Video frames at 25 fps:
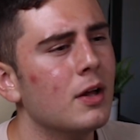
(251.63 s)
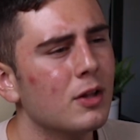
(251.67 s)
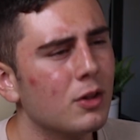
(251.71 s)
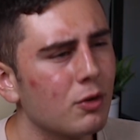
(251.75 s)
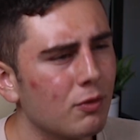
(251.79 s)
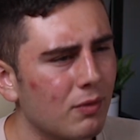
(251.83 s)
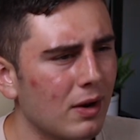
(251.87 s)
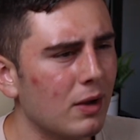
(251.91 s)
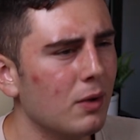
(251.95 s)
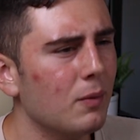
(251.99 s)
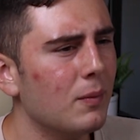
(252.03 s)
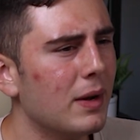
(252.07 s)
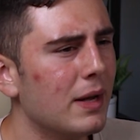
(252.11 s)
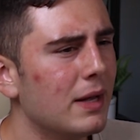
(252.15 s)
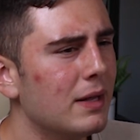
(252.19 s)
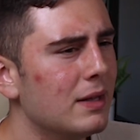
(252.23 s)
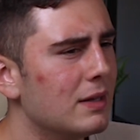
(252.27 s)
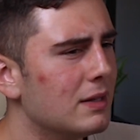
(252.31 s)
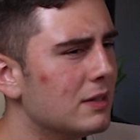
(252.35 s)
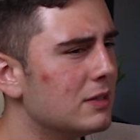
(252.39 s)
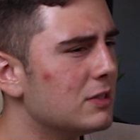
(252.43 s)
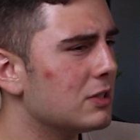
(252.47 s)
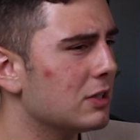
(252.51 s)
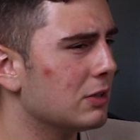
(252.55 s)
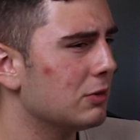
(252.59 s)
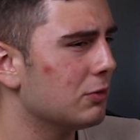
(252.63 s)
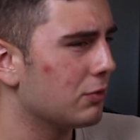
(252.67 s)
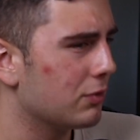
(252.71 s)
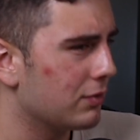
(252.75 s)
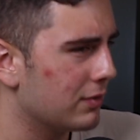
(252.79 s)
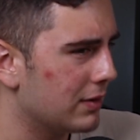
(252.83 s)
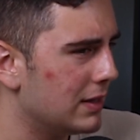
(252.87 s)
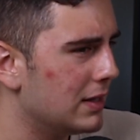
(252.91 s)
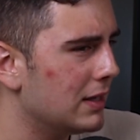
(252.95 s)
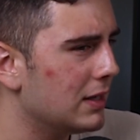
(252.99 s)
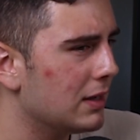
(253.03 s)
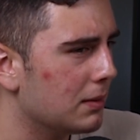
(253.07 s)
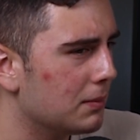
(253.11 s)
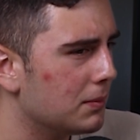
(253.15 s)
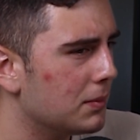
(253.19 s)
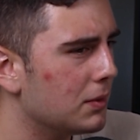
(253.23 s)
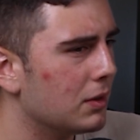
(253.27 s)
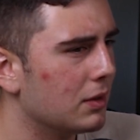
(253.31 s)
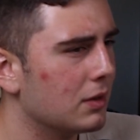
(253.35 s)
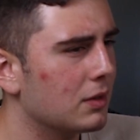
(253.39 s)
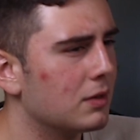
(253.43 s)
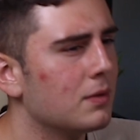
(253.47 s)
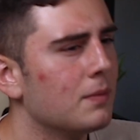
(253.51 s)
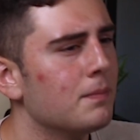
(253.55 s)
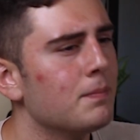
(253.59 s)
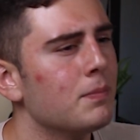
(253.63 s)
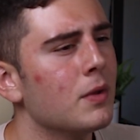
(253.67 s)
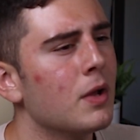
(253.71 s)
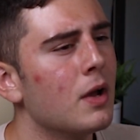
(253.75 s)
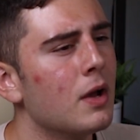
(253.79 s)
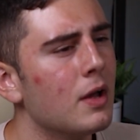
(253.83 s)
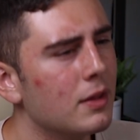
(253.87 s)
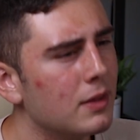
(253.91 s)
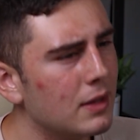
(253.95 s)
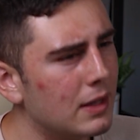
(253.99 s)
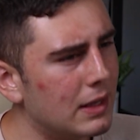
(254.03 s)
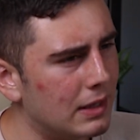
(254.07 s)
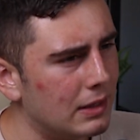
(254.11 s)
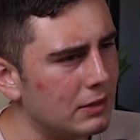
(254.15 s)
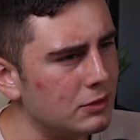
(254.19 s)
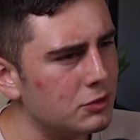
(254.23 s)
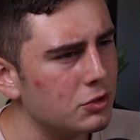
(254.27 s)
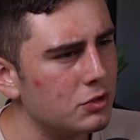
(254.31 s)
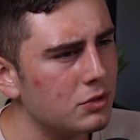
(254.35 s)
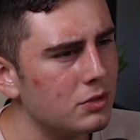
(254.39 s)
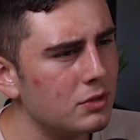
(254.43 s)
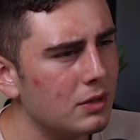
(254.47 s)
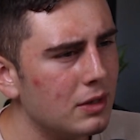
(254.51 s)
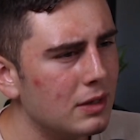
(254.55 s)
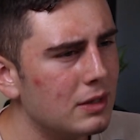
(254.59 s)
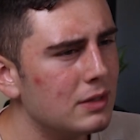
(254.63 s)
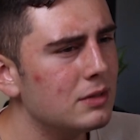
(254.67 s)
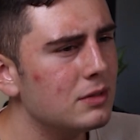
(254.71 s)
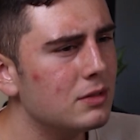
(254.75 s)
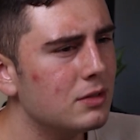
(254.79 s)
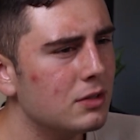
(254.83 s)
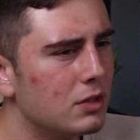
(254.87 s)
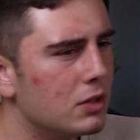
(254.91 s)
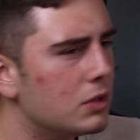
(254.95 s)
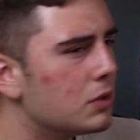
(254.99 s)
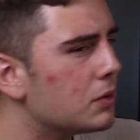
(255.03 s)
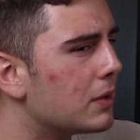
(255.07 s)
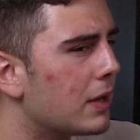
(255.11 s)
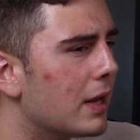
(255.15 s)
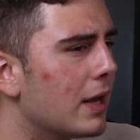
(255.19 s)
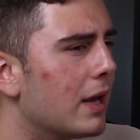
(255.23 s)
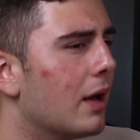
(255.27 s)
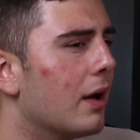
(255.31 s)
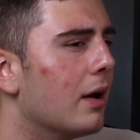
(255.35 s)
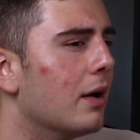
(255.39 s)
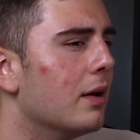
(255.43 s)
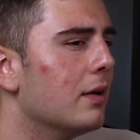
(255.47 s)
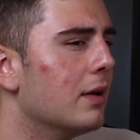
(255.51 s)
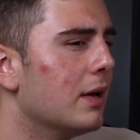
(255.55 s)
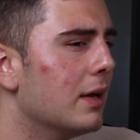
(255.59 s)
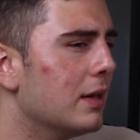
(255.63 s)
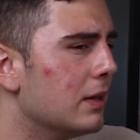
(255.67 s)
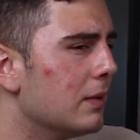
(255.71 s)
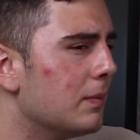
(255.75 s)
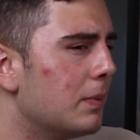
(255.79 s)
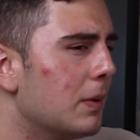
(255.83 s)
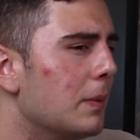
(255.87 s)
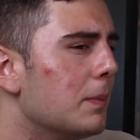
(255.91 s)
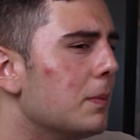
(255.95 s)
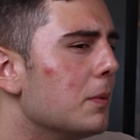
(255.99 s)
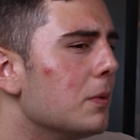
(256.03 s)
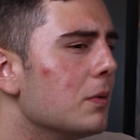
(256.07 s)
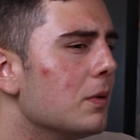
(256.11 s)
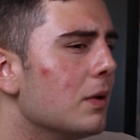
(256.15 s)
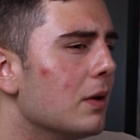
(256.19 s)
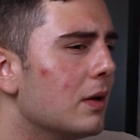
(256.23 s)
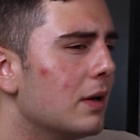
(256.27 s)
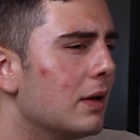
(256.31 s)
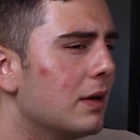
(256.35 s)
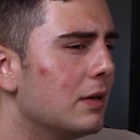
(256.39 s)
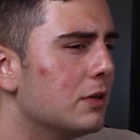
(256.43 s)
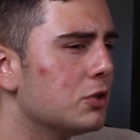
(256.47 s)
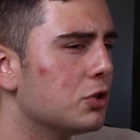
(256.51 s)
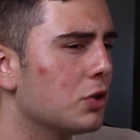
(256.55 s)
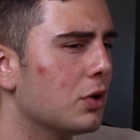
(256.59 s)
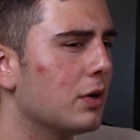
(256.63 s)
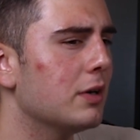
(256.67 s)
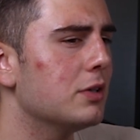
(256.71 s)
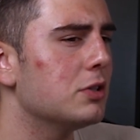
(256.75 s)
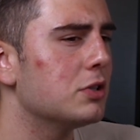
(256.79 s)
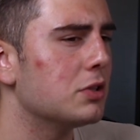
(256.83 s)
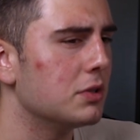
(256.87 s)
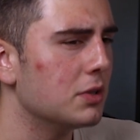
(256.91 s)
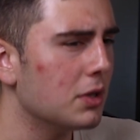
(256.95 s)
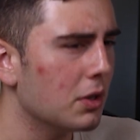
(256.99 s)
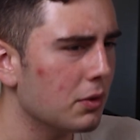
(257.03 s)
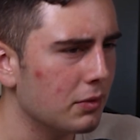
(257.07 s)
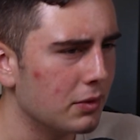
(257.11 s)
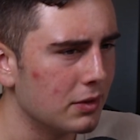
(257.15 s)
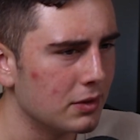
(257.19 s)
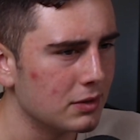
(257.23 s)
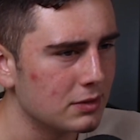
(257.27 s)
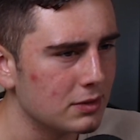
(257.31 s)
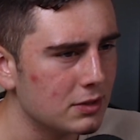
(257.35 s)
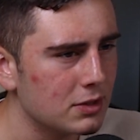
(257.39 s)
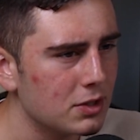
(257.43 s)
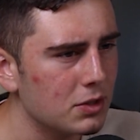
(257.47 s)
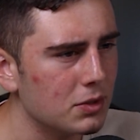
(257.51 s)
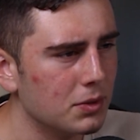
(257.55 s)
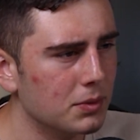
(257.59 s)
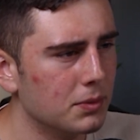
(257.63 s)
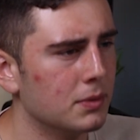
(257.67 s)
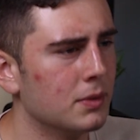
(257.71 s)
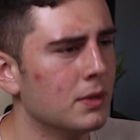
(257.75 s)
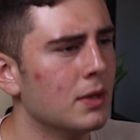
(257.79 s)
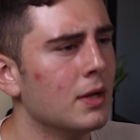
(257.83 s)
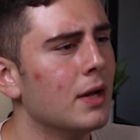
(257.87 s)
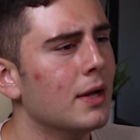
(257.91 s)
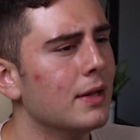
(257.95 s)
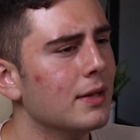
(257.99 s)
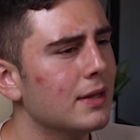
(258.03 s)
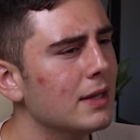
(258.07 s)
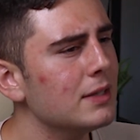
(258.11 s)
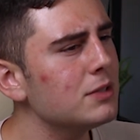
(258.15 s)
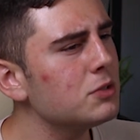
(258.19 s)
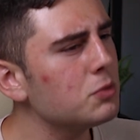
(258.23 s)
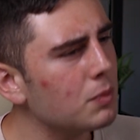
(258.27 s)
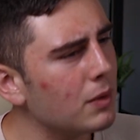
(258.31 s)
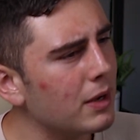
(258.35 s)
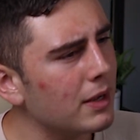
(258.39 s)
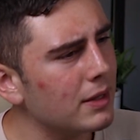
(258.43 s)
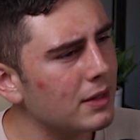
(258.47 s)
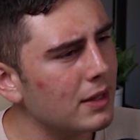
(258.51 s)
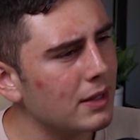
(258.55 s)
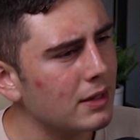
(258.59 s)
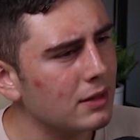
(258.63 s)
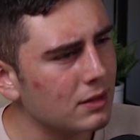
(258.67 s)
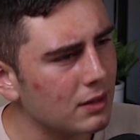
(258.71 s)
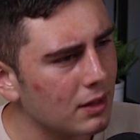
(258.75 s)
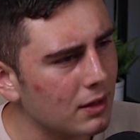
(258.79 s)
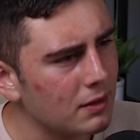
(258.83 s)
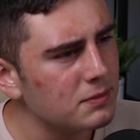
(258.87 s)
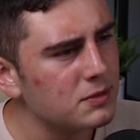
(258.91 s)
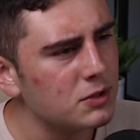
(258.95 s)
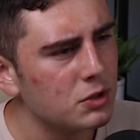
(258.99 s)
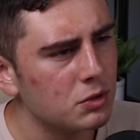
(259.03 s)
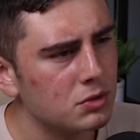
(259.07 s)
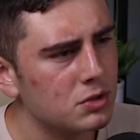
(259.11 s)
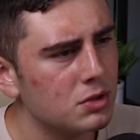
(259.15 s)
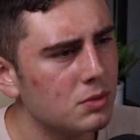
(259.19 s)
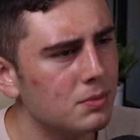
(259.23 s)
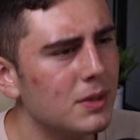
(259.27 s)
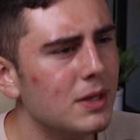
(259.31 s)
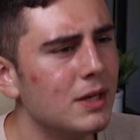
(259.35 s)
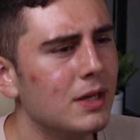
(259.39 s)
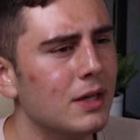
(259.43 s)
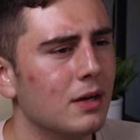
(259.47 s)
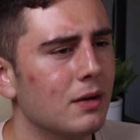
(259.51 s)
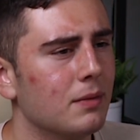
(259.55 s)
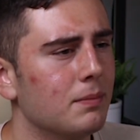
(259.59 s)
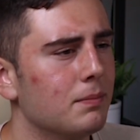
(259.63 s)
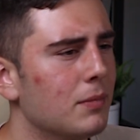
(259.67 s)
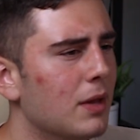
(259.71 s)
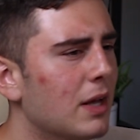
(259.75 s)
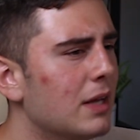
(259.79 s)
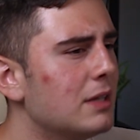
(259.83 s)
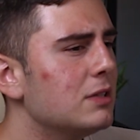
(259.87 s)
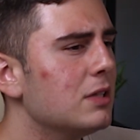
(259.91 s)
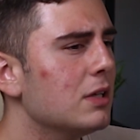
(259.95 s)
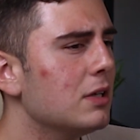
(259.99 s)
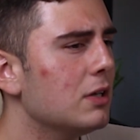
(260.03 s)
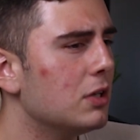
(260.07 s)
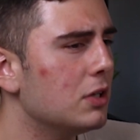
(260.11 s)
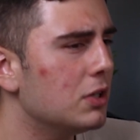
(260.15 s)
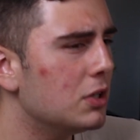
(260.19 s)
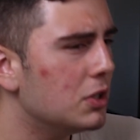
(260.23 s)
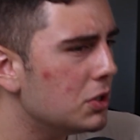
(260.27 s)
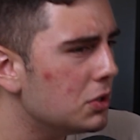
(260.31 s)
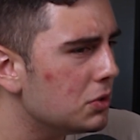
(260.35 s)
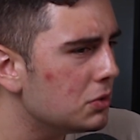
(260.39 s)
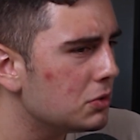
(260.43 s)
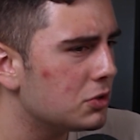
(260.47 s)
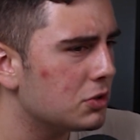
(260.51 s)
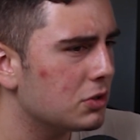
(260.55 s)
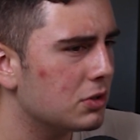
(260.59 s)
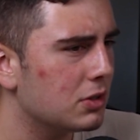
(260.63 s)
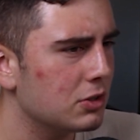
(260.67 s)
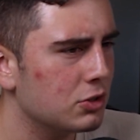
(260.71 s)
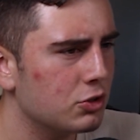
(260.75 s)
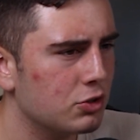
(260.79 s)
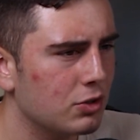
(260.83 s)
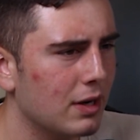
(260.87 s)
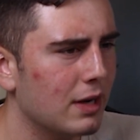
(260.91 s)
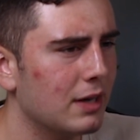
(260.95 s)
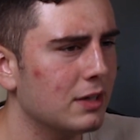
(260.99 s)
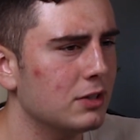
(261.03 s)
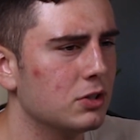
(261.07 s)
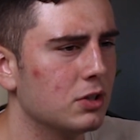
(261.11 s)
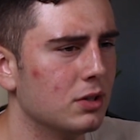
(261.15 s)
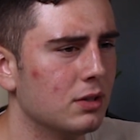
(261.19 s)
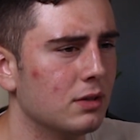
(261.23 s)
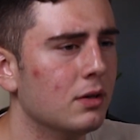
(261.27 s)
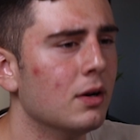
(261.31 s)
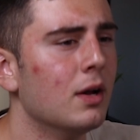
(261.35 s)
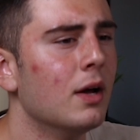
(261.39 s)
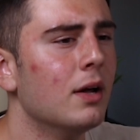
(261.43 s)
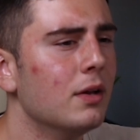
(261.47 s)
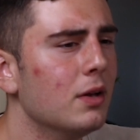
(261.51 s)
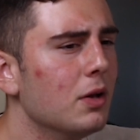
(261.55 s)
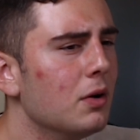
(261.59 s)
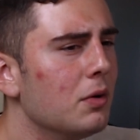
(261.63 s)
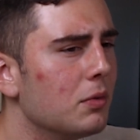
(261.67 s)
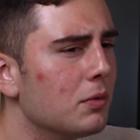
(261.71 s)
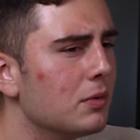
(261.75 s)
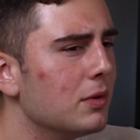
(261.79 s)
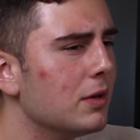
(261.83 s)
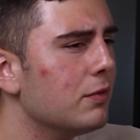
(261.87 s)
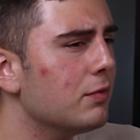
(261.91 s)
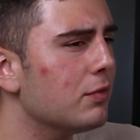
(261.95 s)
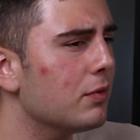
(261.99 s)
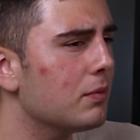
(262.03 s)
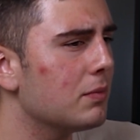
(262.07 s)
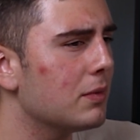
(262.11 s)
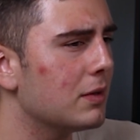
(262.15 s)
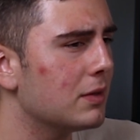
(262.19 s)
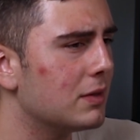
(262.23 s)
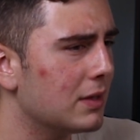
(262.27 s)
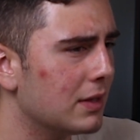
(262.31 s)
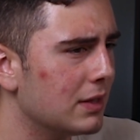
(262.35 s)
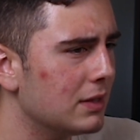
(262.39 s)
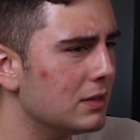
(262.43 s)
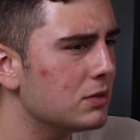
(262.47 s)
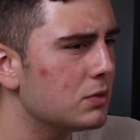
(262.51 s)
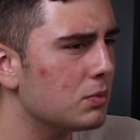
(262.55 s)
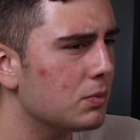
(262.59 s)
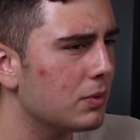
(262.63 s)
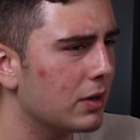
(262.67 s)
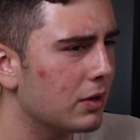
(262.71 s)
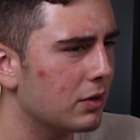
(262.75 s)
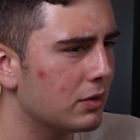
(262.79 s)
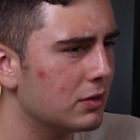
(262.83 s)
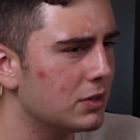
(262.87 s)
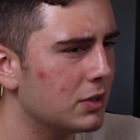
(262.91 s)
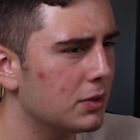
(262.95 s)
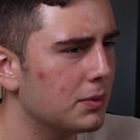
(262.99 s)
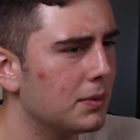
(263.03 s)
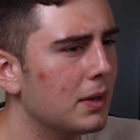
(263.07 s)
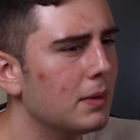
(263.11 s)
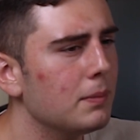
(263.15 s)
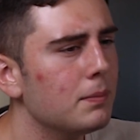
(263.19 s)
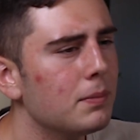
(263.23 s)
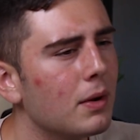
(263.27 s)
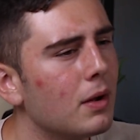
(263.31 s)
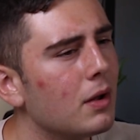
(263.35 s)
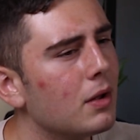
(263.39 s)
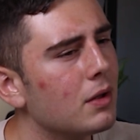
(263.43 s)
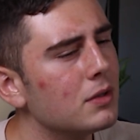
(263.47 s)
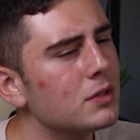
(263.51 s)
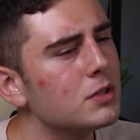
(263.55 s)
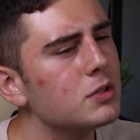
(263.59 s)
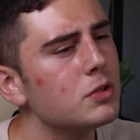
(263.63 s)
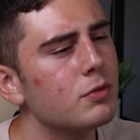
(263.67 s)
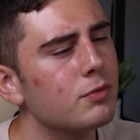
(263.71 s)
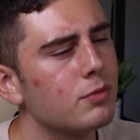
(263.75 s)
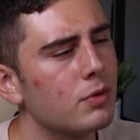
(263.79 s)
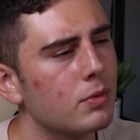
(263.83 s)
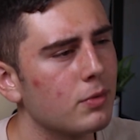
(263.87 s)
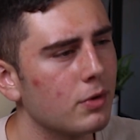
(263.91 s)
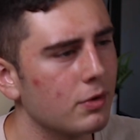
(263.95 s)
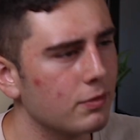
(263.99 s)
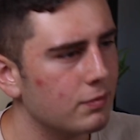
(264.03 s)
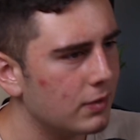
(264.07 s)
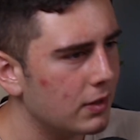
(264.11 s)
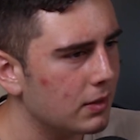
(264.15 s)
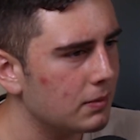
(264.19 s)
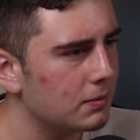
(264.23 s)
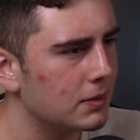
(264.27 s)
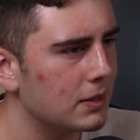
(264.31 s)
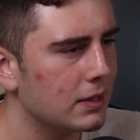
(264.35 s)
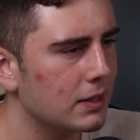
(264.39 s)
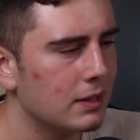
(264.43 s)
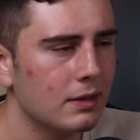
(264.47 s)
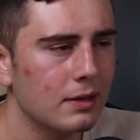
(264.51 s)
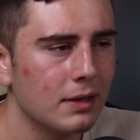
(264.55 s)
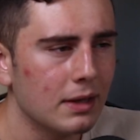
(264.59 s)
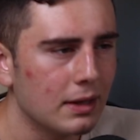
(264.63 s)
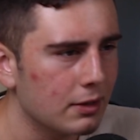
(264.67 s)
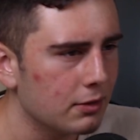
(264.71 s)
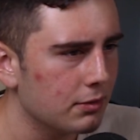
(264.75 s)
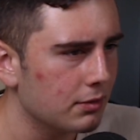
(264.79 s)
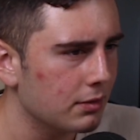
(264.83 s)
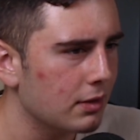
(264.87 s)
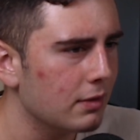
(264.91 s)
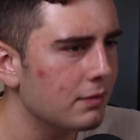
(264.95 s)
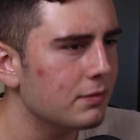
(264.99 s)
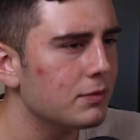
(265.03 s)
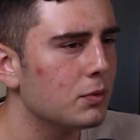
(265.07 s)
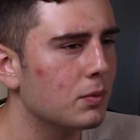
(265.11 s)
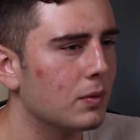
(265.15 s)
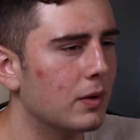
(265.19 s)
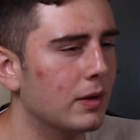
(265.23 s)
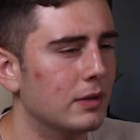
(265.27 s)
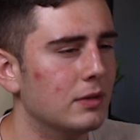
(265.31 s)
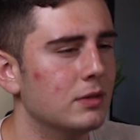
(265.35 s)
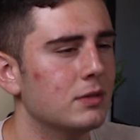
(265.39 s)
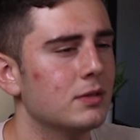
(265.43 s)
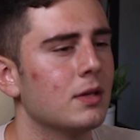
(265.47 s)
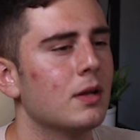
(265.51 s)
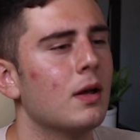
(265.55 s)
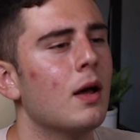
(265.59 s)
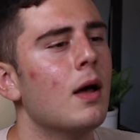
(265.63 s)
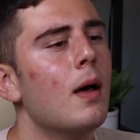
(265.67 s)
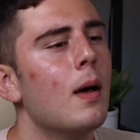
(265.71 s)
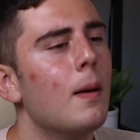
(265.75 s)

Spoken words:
The right way is reading a book. The answer is you can't, and the people in charge know this too. That's why they love social media. It's a huge distraction, not only from the things we are doing, but also from our family and our loved ones.